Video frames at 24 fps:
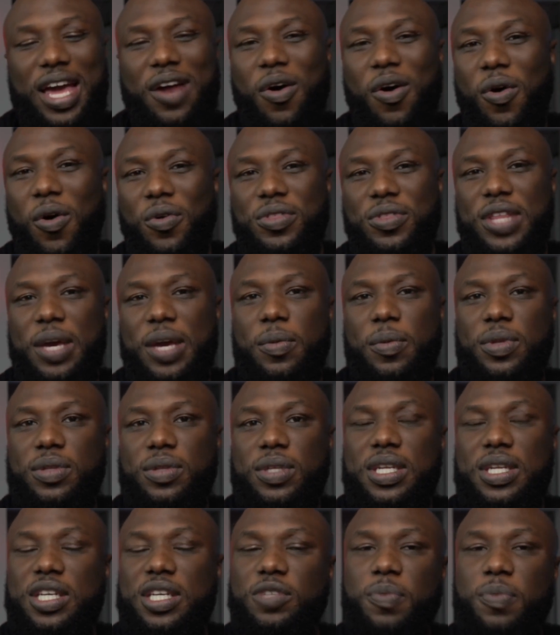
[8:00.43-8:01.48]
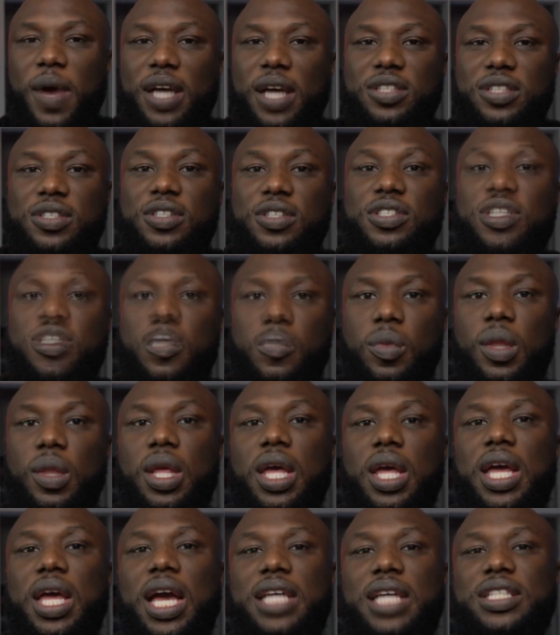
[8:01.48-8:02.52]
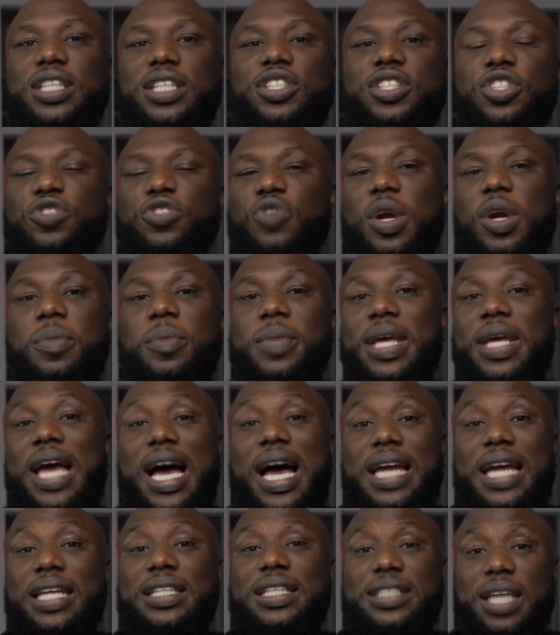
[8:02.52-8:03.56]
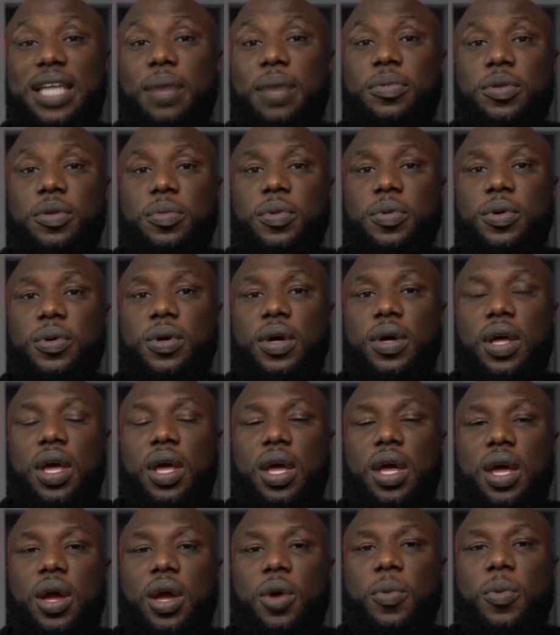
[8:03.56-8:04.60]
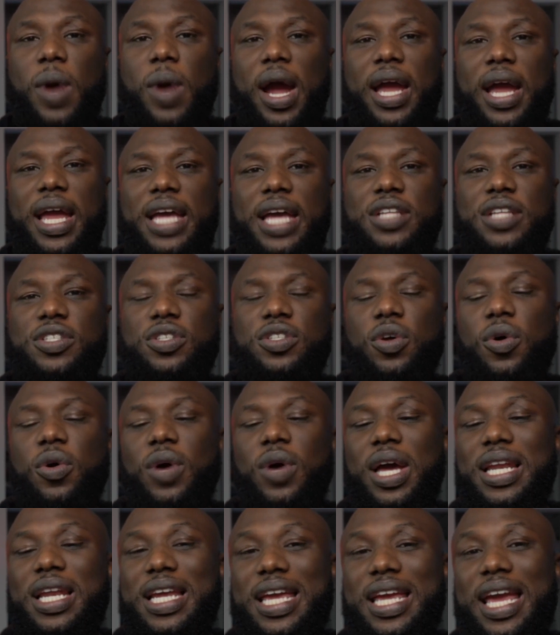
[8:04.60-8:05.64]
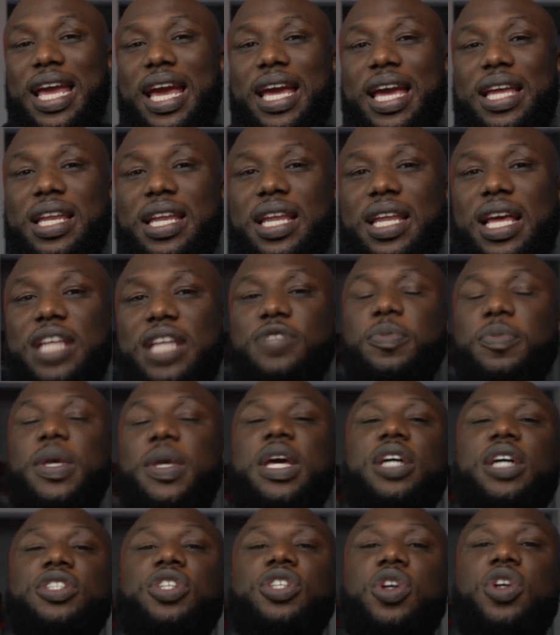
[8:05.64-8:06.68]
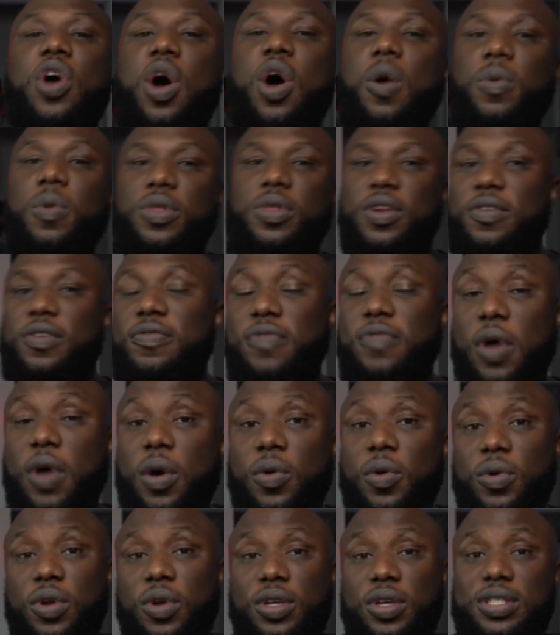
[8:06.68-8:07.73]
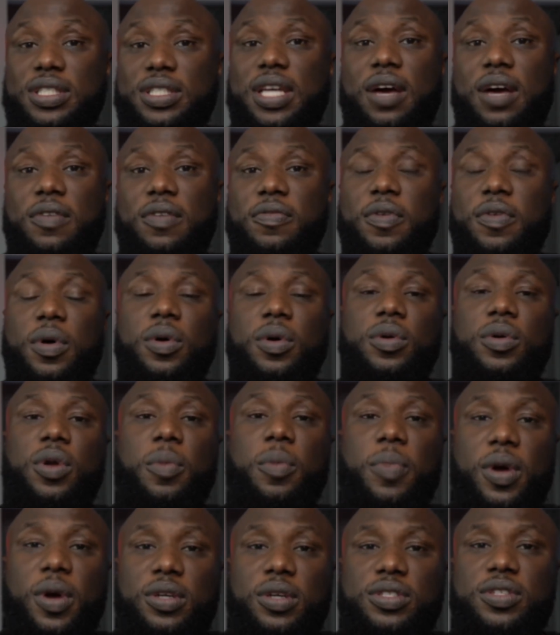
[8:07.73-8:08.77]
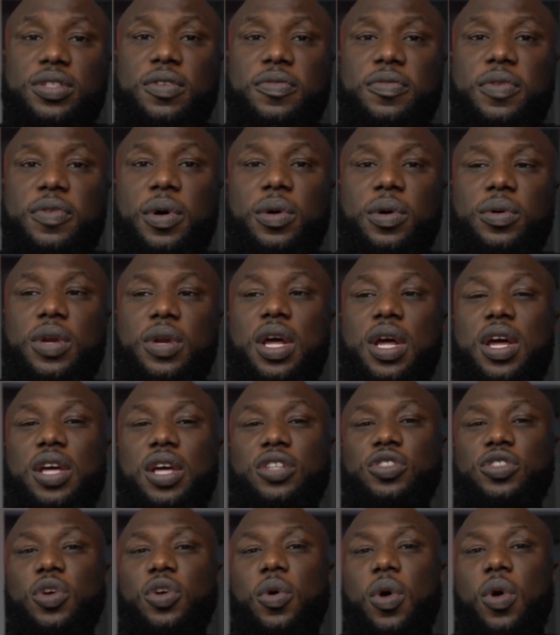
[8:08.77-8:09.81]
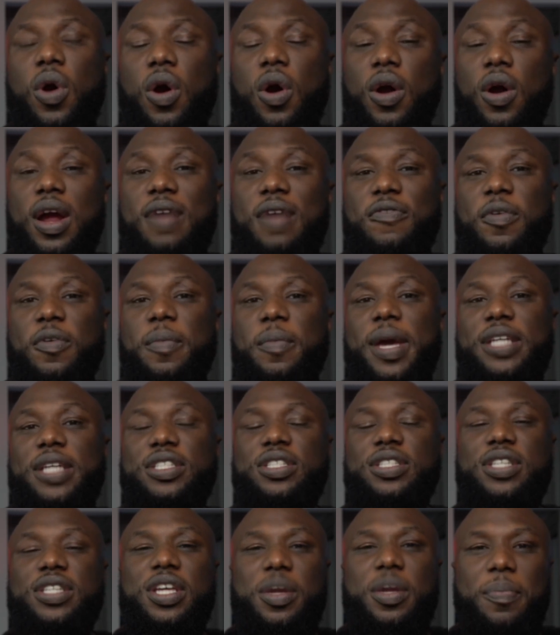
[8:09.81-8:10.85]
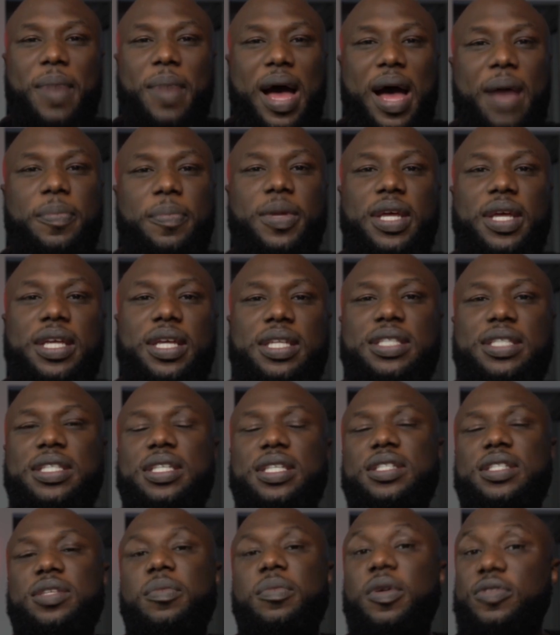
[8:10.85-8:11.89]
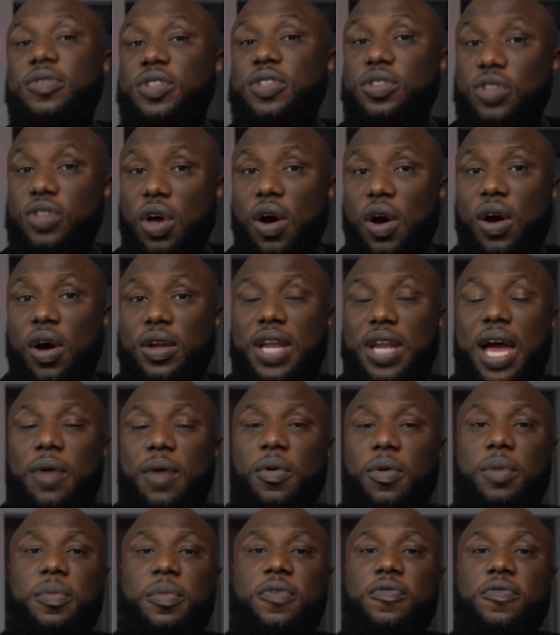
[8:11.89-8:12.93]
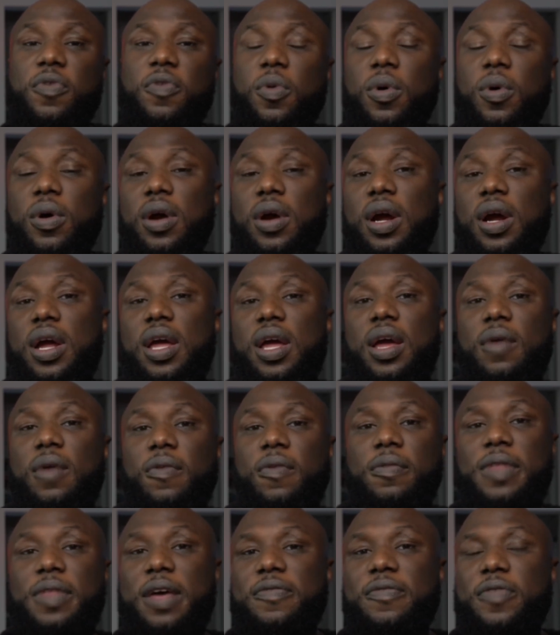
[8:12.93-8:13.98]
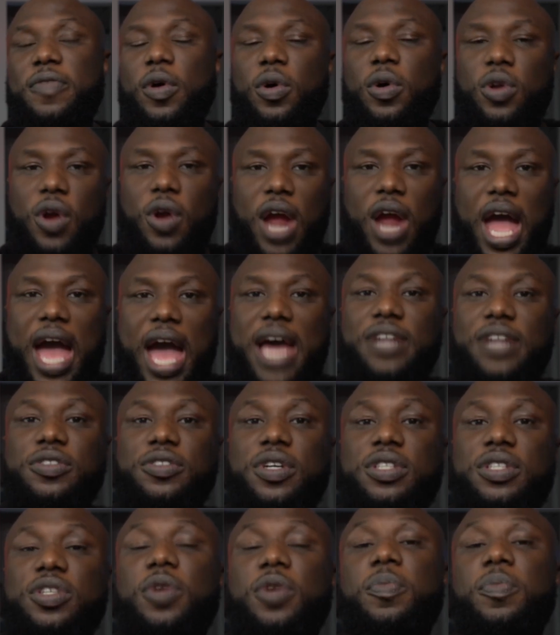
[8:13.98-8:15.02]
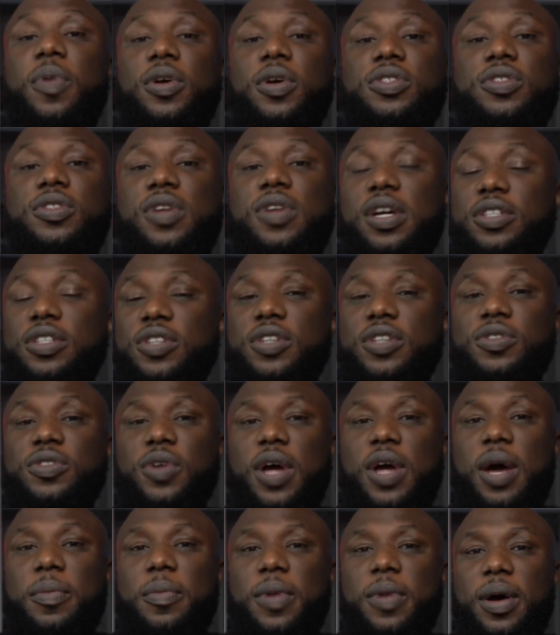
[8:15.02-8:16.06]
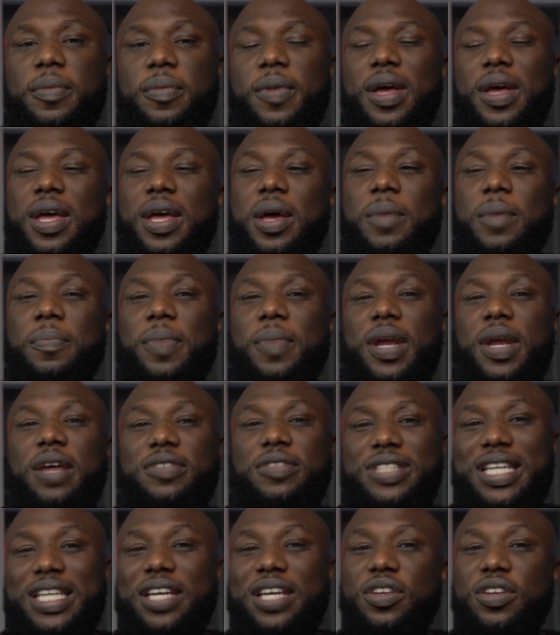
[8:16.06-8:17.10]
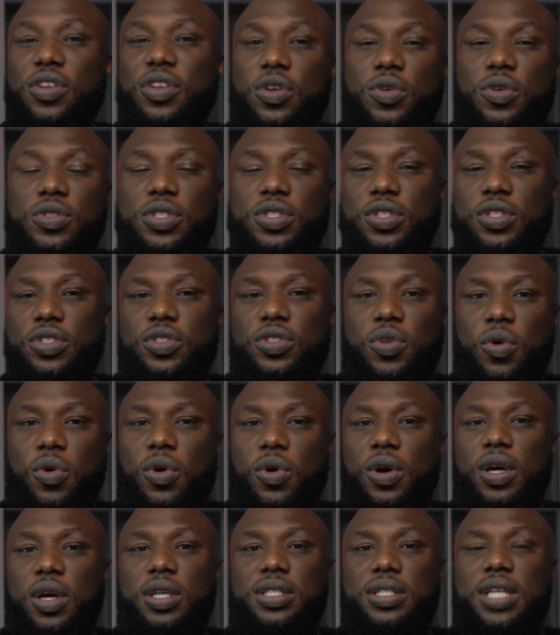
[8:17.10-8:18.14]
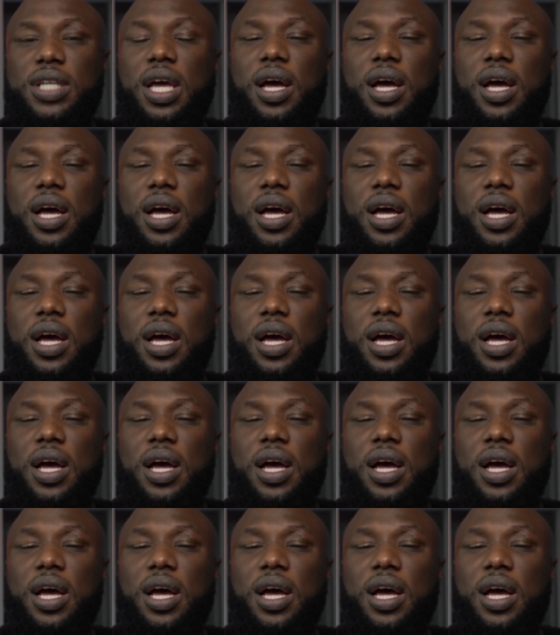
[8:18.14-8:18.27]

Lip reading: whole thing with the dispatchers is extremely unacceptable, right? And so, and again, it's because she called with her phone, her cell phone, her personal phone. So her information is going to populate in the system. If she's called 911 before from that phone, her address, her personal address will come up. But if she had used the store's